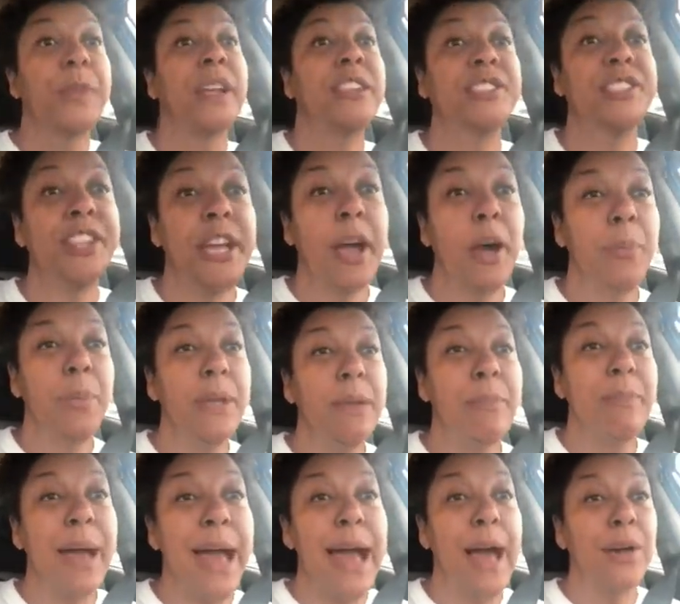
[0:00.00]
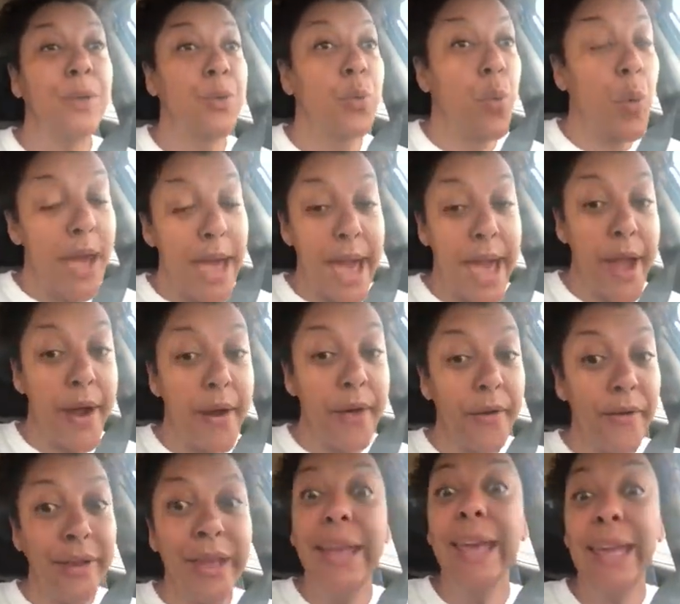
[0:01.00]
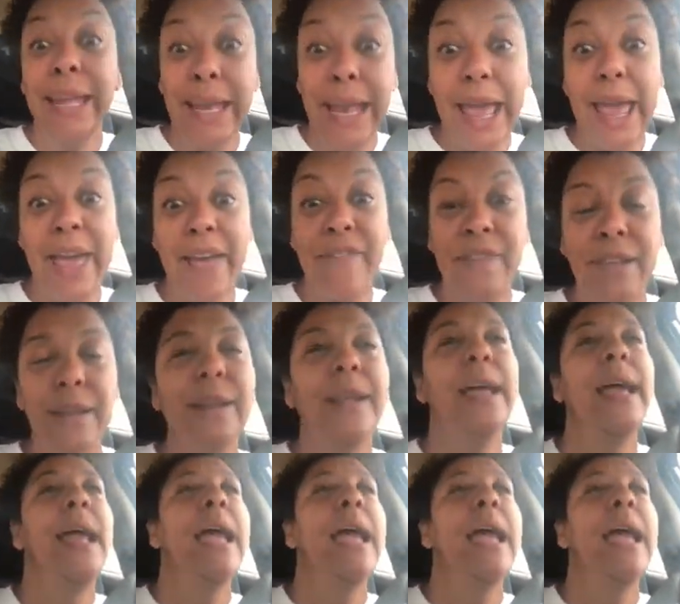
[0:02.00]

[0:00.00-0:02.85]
shall be bound where? In heaven.